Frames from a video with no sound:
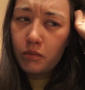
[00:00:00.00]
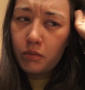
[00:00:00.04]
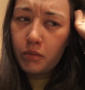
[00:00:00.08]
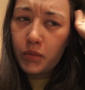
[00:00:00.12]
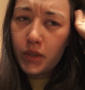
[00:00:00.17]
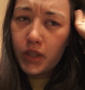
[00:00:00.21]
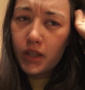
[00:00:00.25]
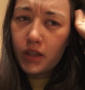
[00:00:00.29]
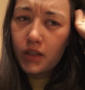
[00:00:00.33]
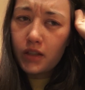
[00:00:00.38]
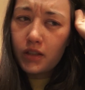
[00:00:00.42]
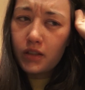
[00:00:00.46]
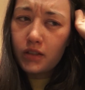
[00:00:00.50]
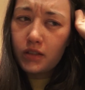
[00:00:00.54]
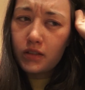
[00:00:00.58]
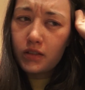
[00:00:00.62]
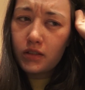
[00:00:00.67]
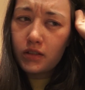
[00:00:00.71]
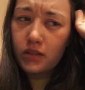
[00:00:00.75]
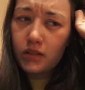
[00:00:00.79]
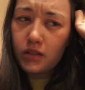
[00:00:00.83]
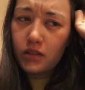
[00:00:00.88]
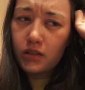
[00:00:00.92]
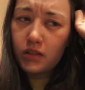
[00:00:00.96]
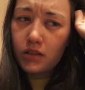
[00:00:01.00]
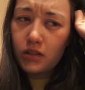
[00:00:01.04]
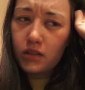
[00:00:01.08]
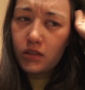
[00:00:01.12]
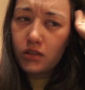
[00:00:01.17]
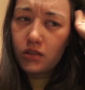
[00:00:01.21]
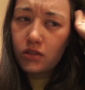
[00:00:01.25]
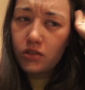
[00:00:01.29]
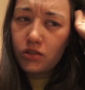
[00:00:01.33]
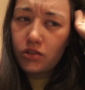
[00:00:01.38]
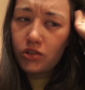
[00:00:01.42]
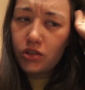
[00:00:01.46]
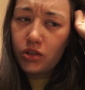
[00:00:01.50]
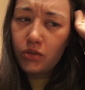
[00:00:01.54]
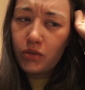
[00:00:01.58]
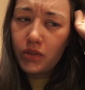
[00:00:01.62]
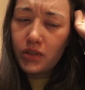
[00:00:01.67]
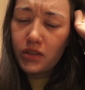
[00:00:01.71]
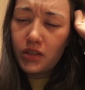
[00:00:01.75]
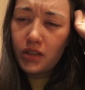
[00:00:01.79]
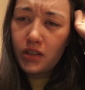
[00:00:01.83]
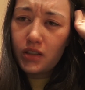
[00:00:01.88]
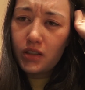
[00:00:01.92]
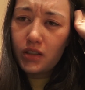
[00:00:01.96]
Because she
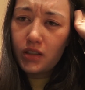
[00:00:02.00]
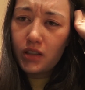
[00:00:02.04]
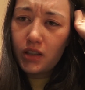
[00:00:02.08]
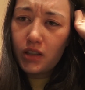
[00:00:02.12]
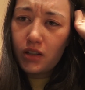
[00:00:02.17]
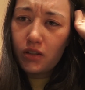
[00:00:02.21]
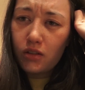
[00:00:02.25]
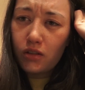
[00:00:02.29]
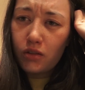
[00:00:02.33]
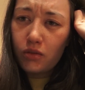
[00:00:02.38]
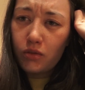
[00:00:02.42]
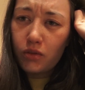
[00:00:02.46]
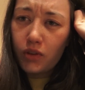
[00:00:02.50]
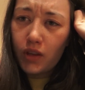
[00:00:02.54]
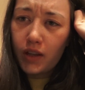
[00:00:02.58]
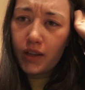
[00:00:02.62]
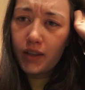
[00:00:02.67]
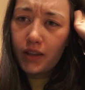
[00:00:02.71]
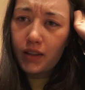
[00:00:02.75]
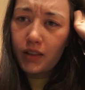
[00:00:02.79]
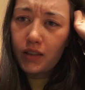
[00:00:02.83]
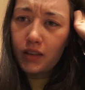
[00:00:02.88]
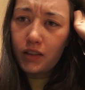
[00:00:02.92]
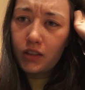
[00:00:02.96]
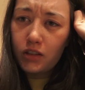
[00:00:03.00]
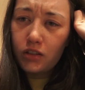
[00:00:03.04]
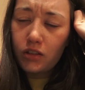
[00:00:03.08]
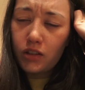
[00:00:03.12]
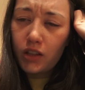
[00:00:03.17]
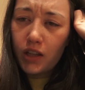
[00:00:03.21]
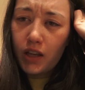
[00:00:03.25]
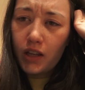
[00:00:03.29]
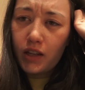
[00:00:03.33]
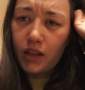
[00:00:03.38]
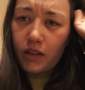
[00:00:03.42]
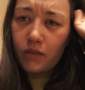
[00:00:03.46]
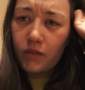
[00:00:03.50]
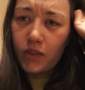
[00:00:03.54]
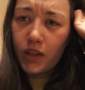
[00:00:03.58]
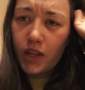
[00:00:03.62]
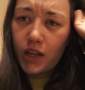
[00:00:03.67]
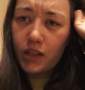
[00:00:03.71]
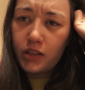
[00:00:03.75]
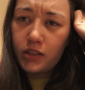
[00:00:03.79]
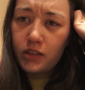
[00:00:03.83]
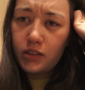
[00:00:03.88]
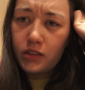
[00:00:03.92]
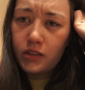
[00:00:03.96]
wasn't here through, like, literally any of
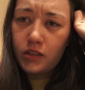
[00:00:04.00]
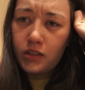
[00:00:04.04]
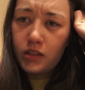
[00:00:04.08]
that.